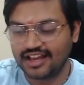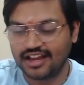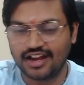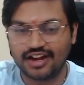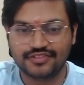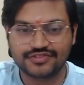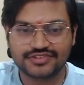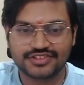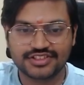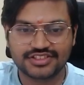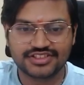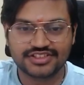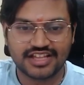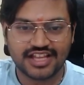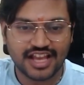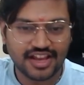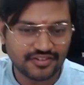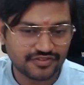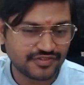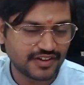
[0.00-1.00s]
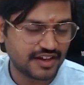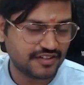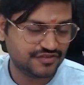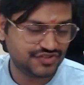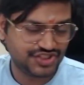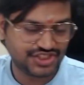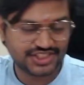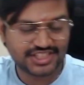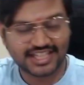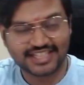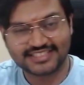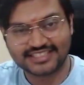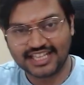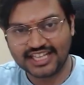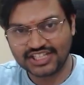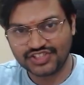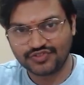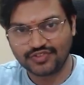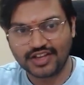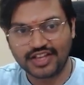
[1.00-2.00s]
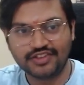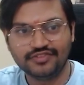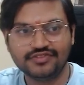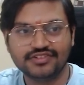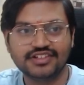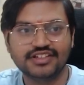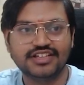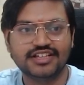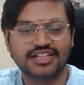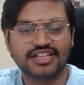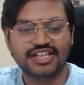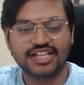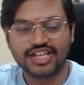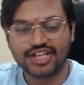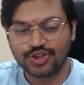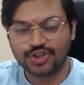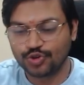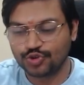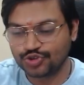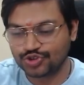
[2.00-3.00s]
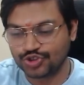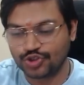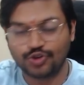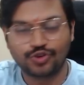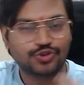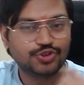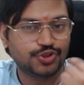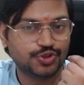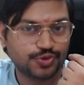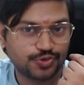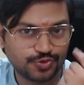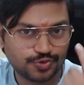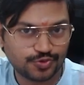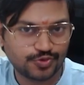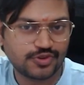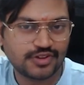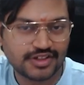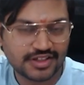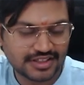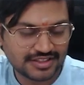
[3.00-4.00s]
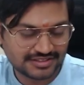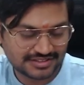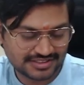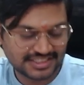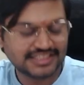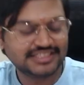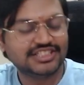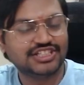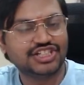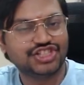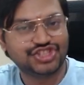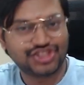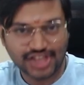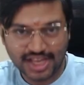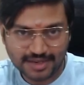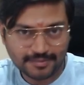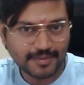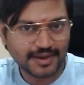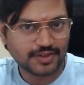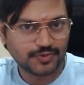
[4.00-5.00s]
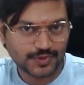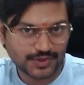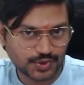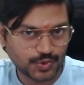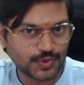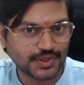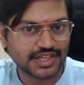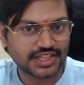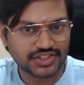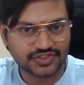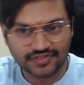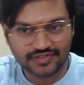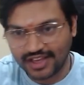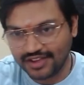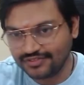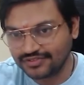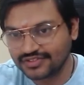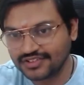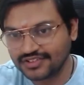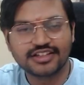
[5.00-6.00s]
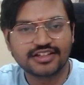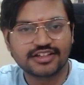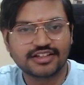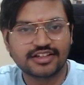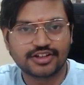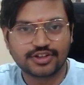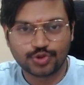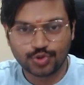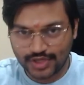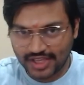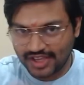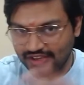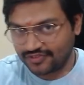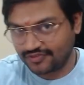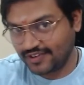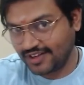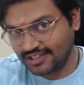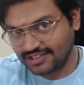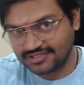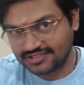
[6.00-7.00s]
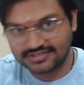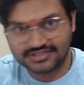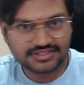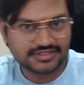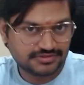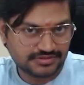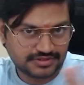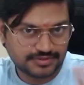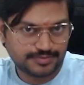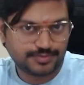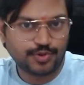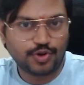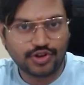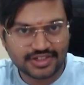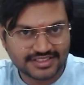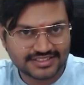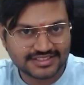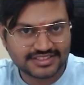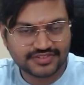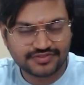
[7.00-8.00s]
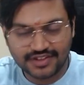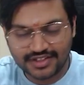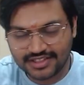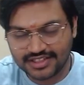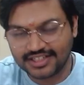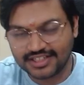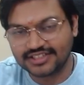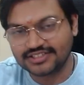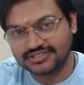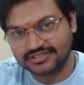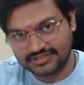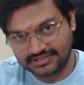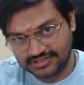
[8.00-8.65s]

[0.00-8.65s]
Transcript: After f5, g takes h5, he goes on to threaten a checkmate with queen h5, rook f8, the pawn is defended.